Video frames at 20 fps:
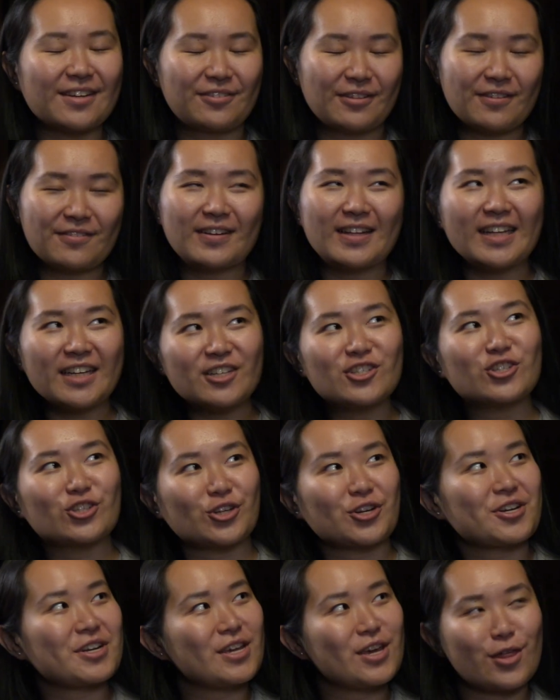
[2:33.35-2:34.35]
definitely felt like a
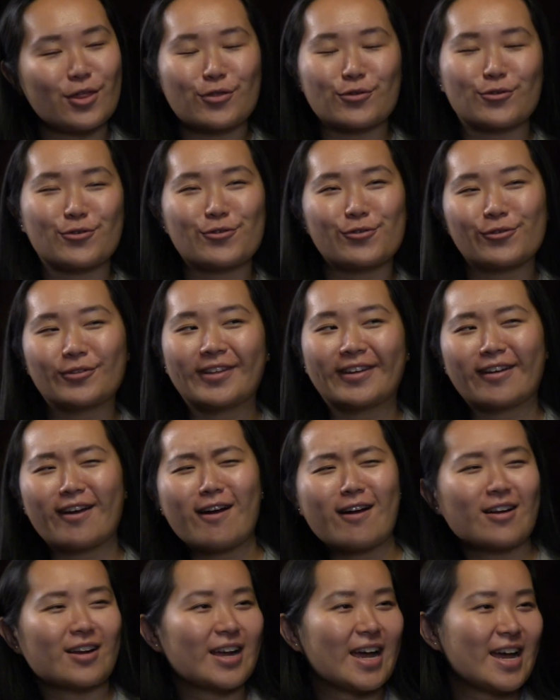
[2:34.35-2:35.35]
journey through like
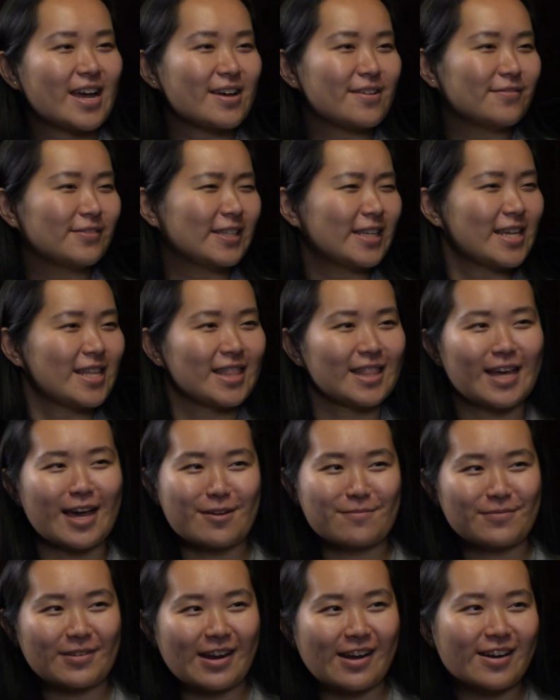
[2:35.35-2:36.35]
archives and
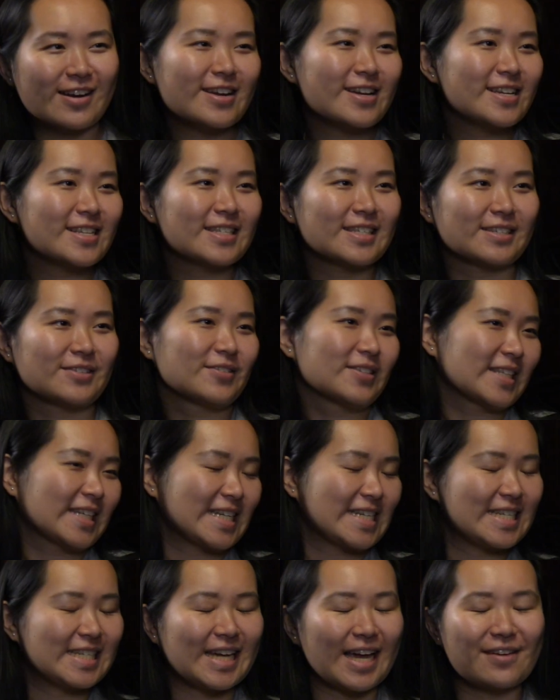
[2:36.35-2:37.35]
libraries, and I was
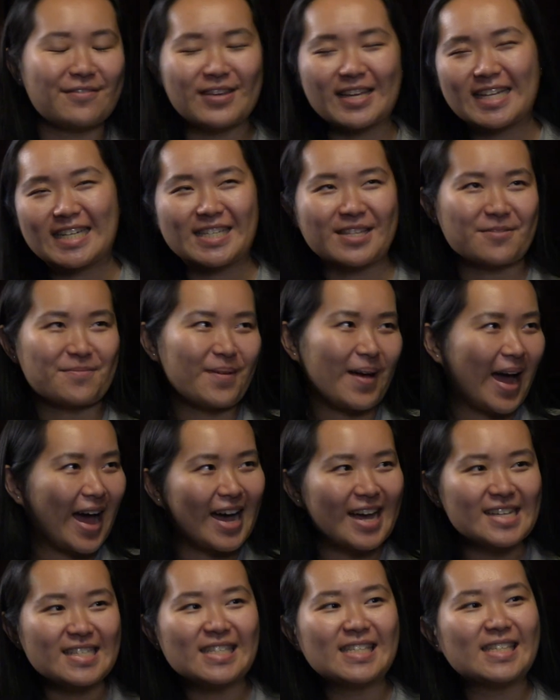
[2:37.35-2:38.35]
like diving into the
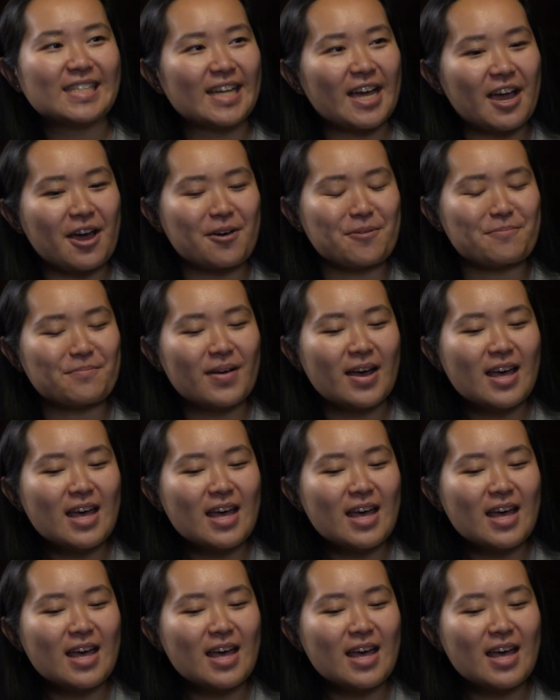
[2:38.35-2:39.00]
past. Um,